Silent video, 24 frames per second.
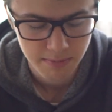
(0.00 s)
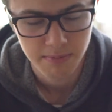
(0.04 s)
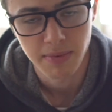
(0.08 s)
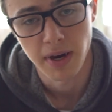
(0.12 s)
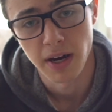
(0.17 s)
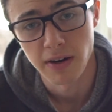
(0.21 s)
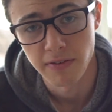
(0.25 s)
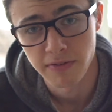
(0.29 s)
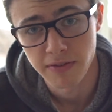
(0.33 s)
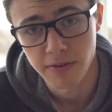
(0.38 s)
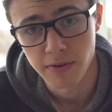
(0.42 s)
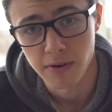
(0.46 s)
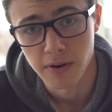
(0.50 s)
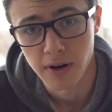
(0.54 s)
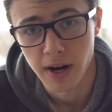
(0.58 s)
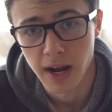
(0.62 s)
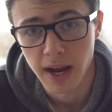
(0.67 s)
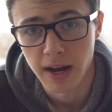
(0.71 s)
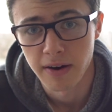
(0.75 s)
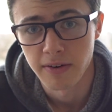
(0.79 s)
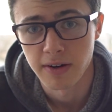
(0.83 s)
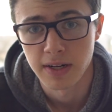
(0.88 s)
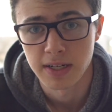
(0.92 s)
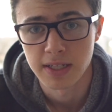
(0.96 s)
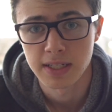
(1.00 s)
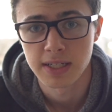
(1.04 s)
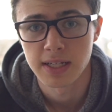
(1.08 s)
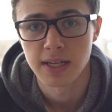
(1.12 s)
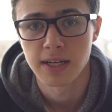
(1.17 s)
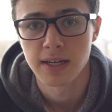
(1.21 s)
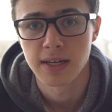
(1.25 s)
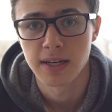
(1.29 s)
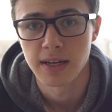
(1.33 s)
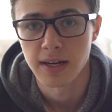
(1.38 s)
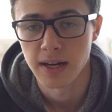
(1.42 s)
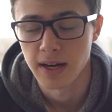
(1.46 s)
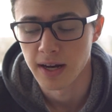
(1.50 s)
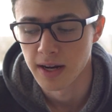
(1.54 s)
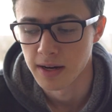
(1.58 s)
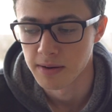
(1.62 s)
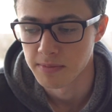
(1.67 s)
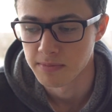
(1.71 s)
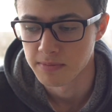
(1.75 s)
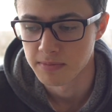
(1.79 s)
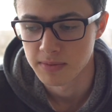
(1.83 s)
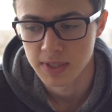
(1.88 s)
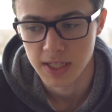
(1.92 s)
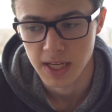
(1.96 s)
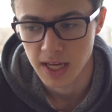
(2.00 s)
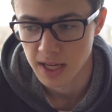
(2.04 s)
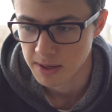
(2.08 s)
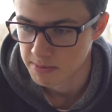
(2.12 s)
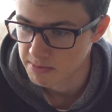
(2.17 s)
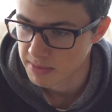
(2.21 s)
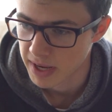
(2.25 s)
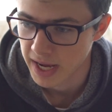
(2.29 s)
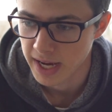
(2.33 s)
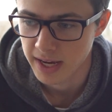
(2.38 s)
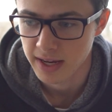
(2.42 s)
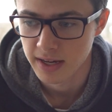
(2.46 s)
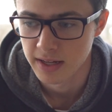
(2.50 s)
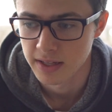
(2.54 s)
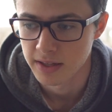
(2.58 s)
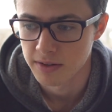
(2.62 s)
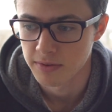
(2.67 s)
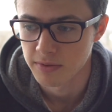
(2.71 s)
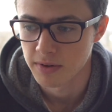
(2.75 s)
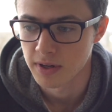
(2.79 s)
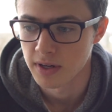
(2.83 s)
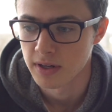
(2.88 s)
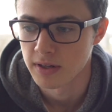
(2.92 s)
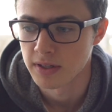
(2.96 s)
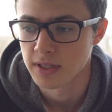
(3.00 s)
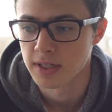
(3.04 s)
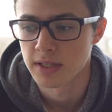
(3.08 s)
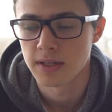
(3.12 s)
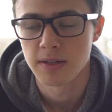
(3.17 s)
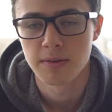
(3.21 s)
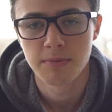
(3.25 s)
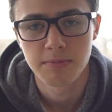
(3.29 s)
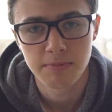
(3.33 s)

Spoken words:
about 4 hours to get back on the road.